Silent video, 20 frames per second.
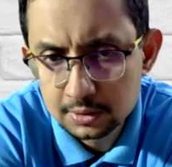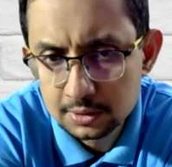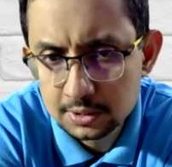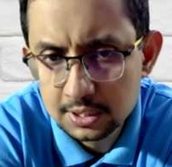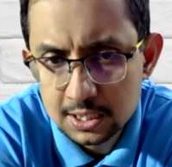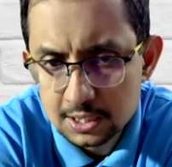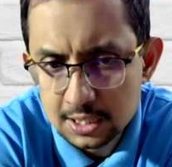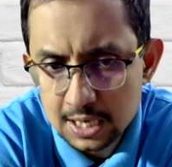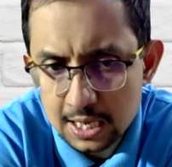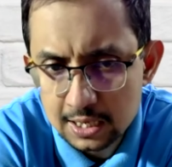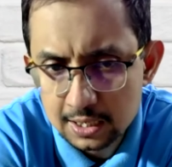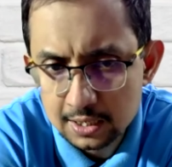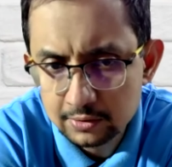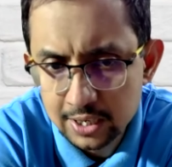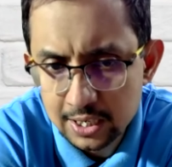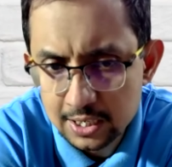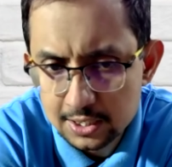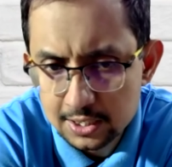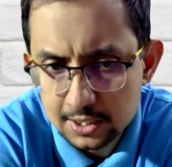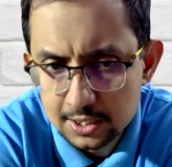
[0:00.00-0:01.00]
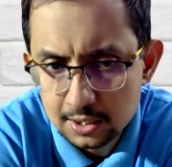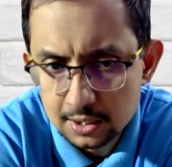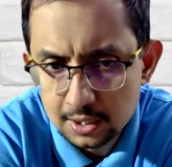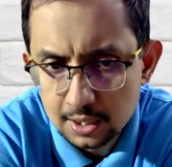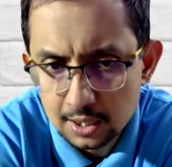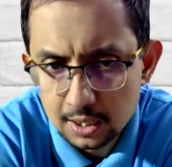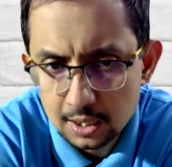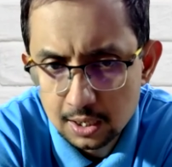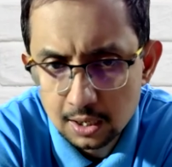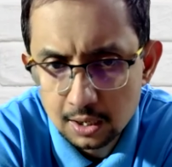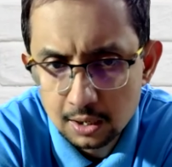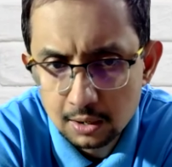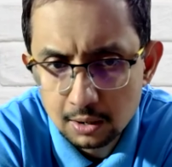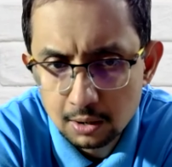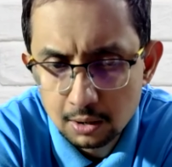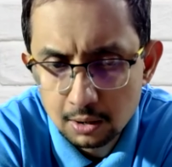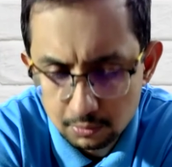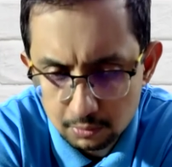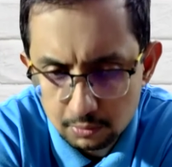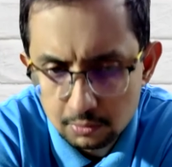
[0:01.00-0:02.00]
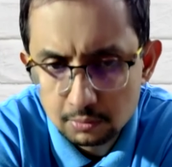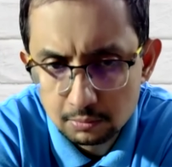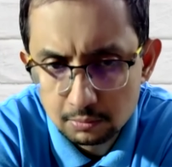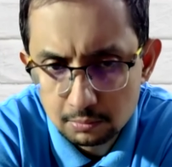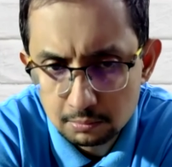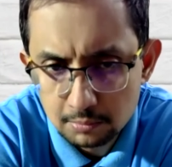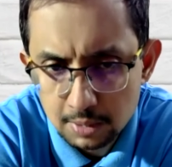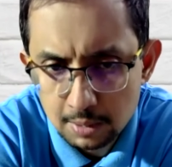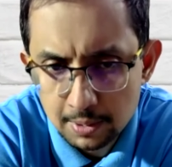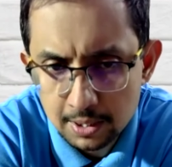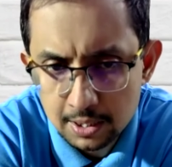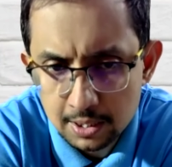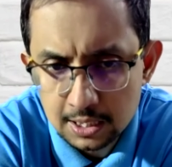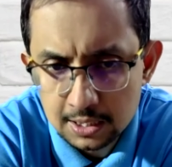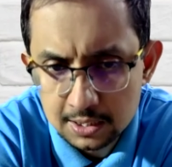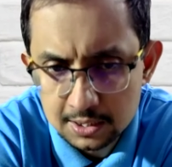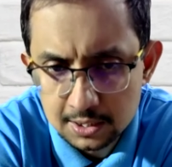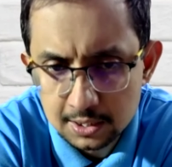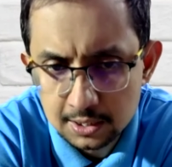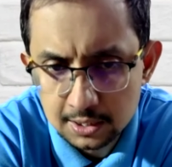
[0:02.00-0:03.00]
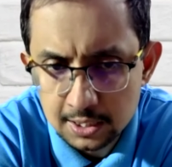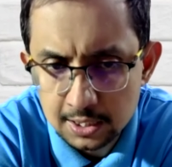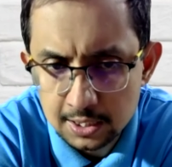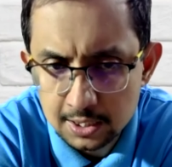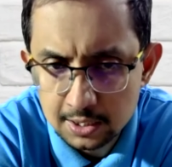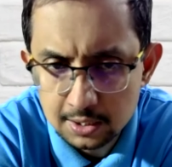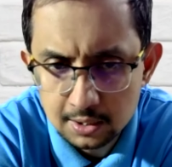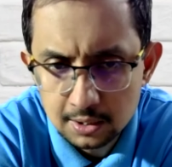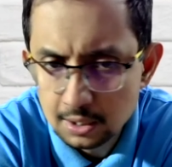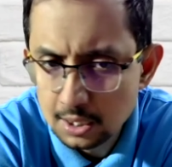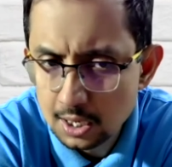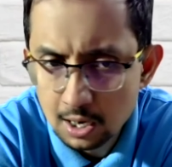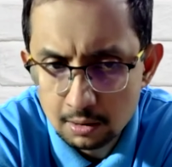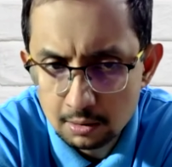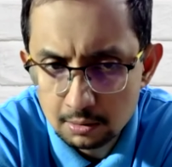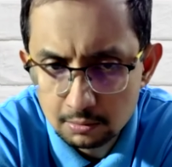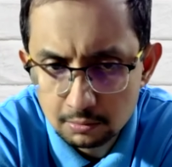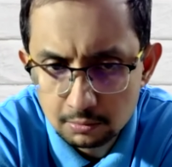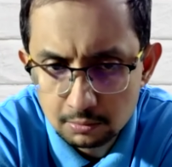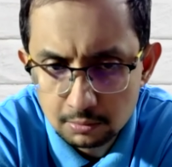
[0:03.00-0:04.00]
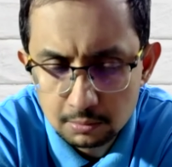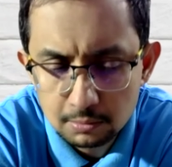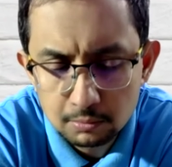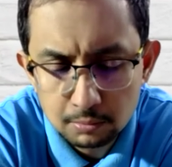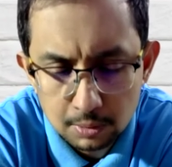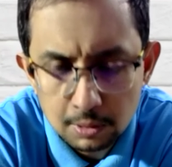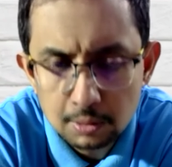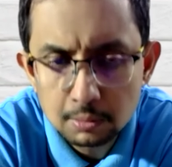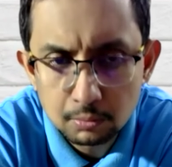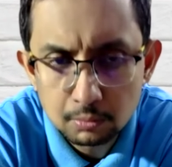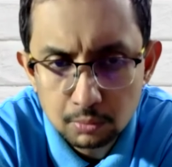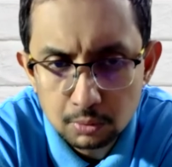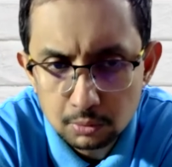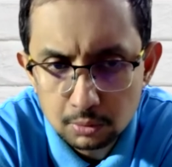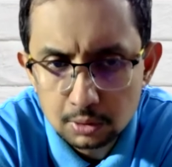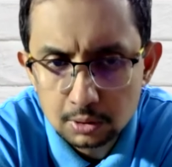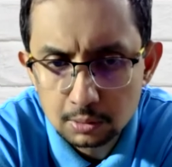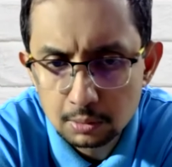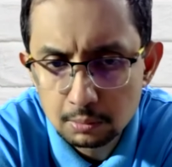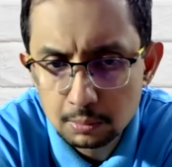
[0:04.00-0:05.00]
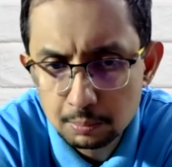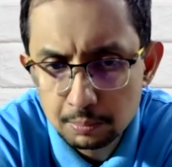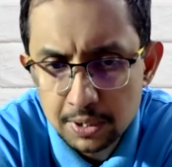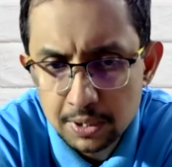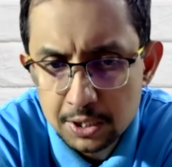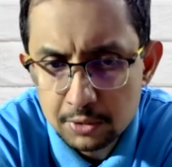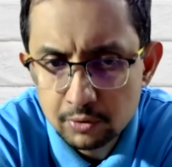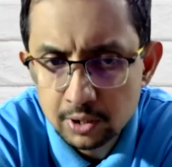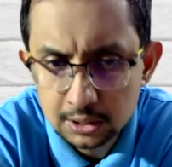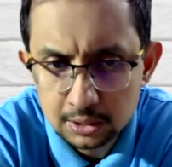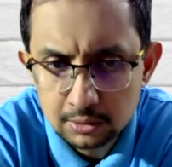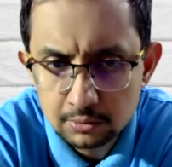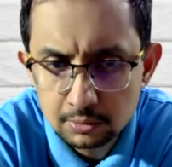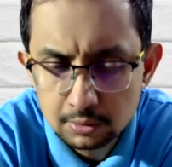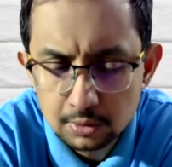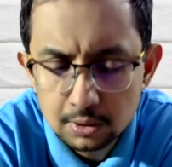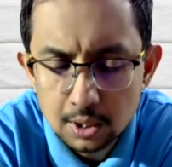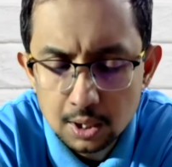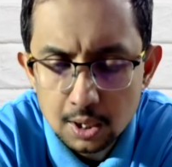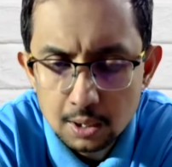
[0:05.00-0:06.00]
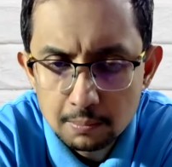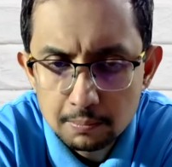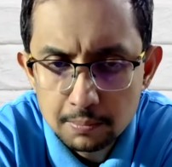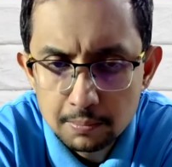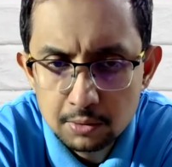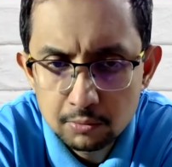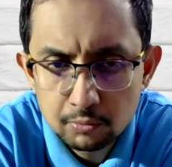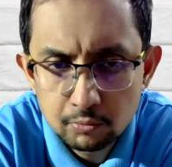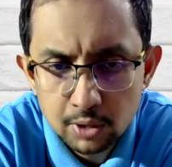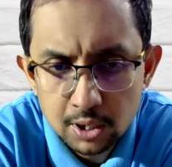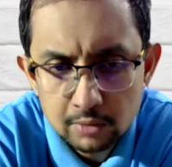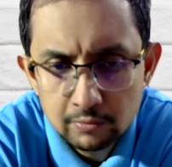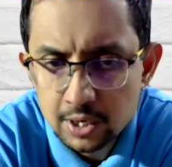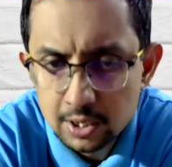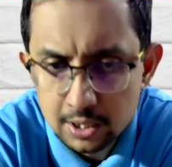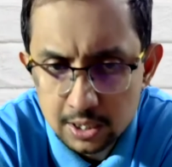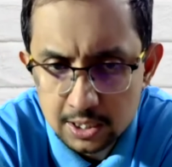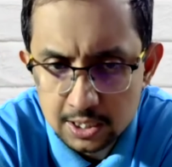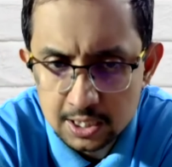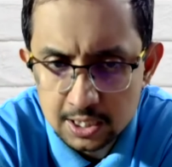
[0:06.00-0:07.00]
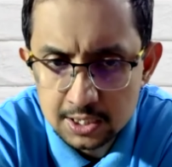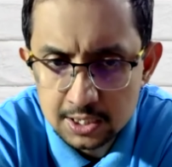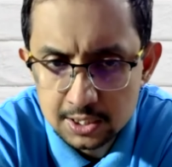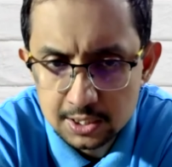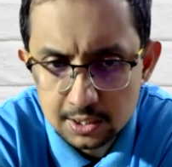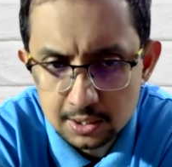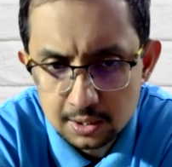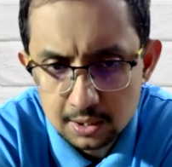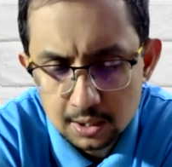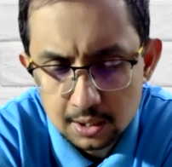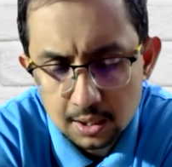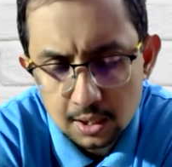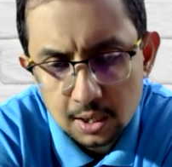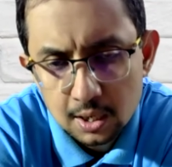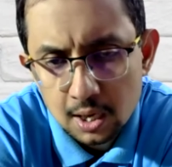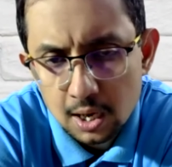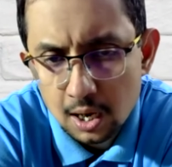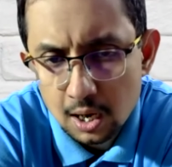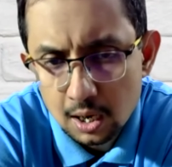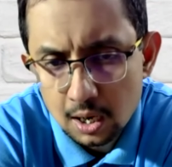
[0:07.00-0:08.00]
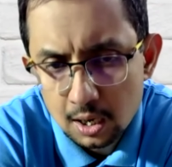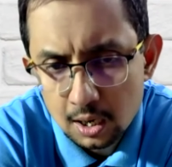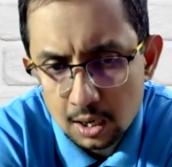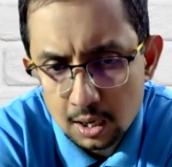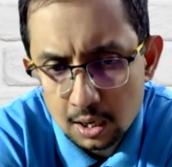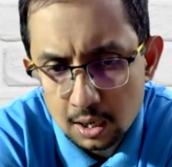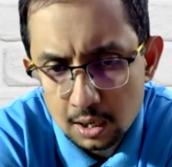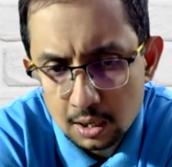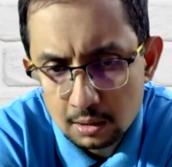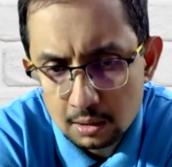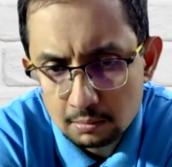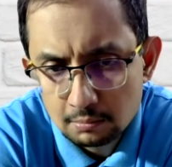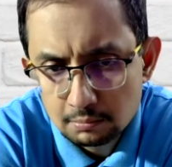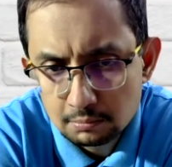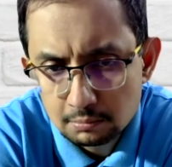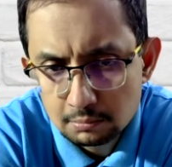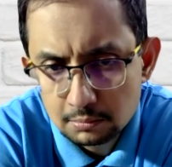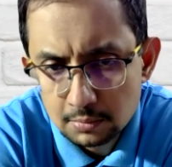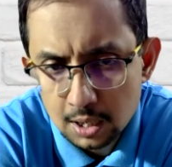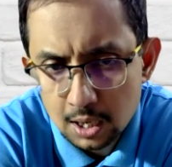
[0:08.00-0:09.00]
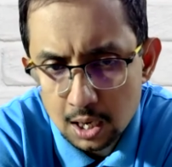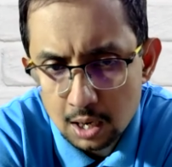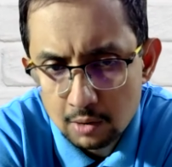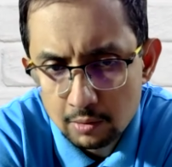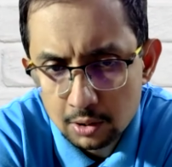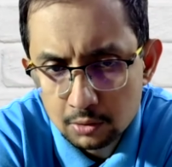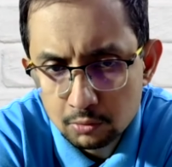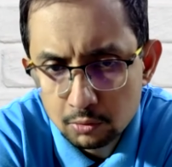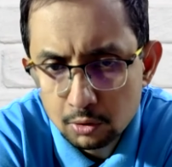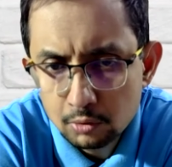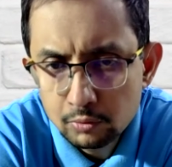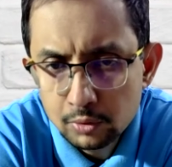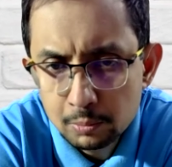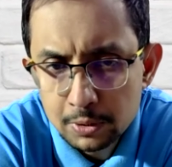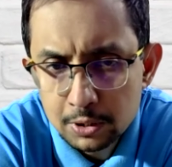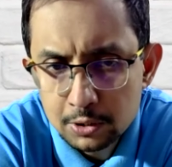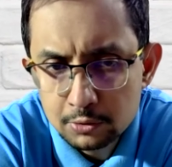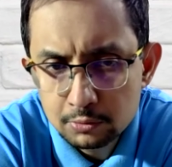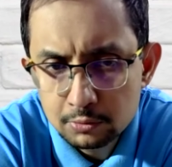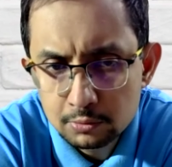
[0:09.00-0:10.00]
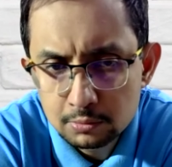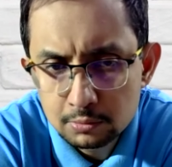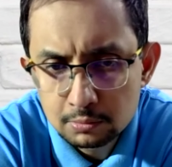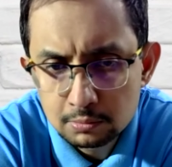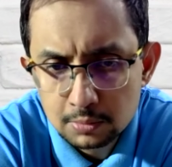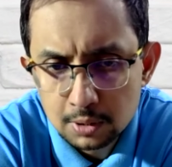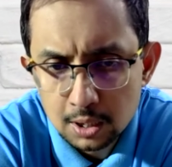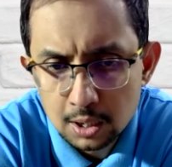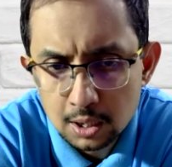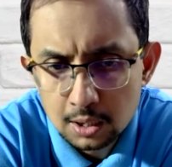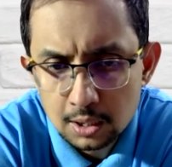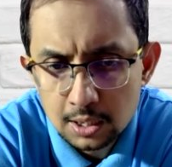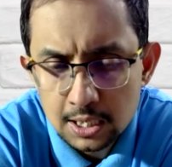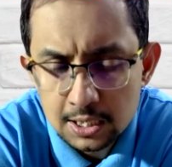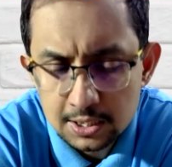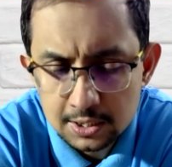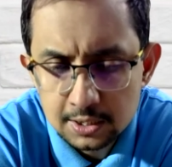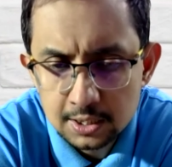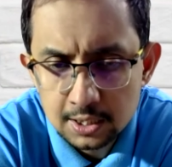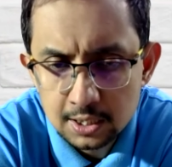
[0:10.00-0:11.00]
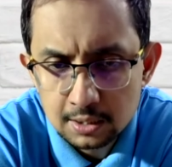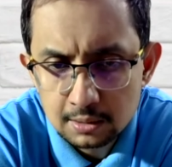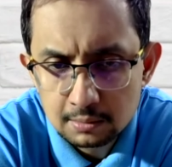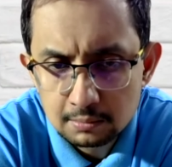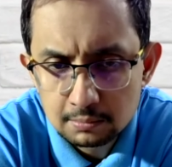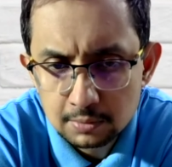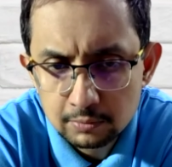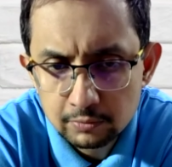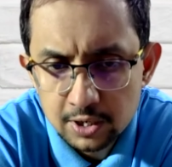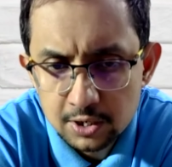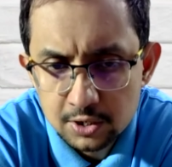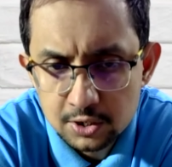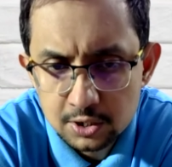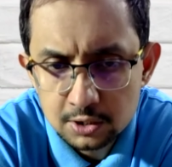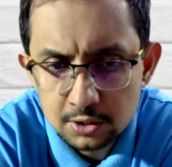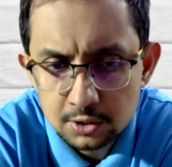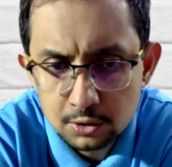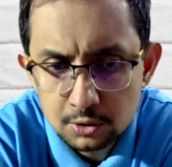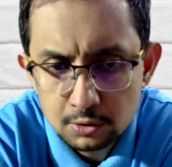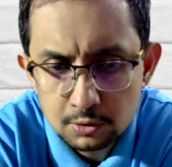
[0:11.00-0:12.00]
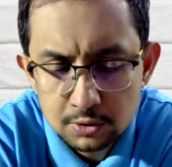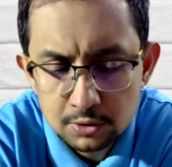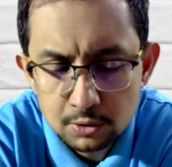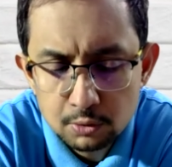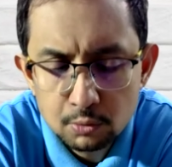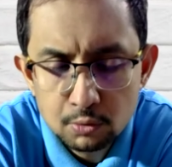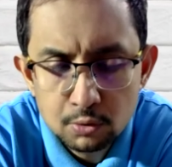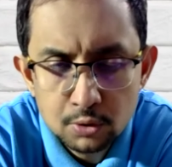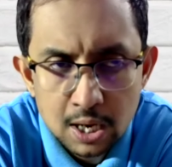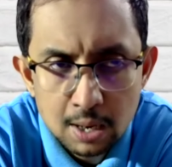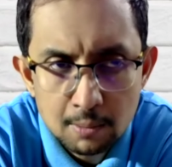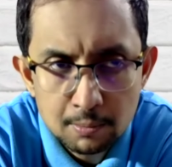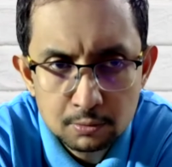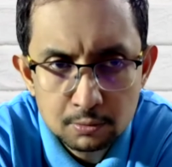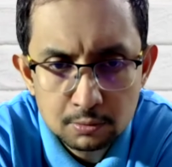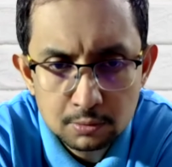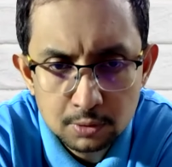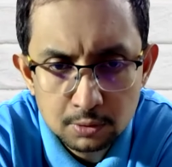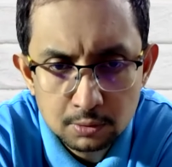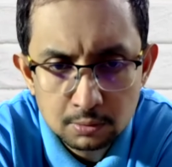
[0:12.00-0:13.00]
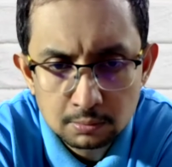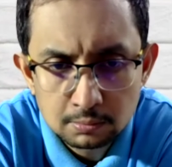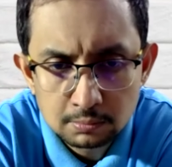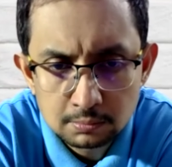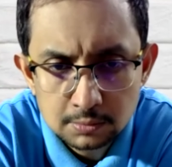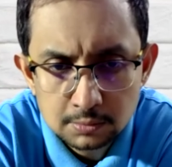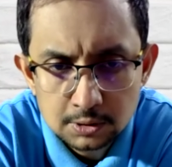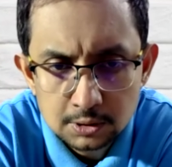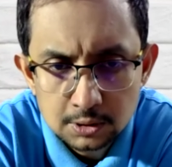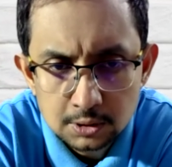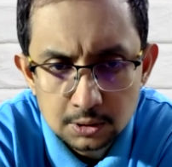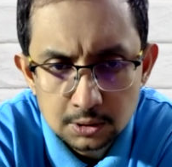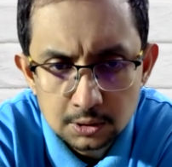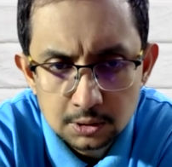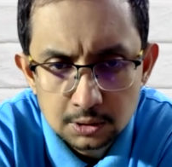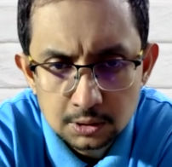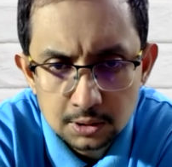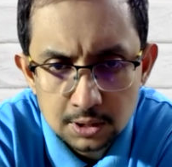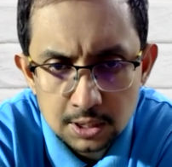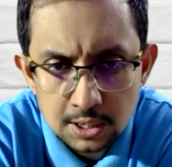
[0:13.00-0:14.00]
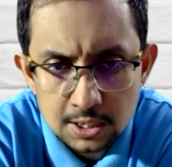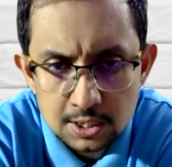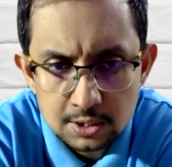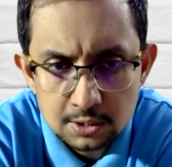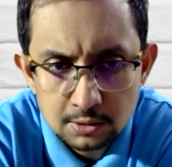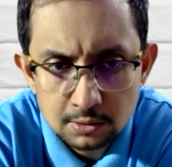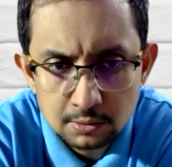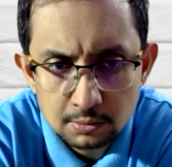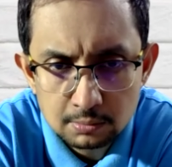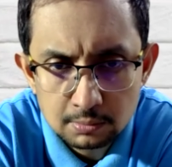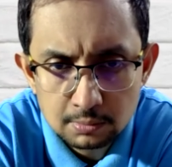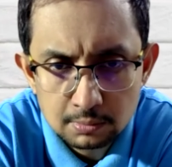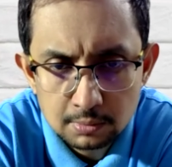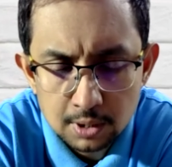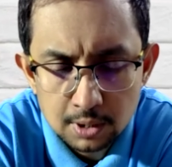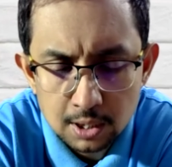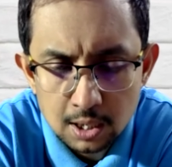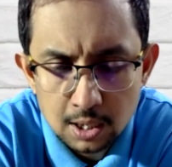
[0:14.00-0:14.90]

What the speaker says: just like Press, or maybe that's the need. Be it whatever, be whatever it is, uh, our goal will be to lessen the friction, so you won't have to, just, or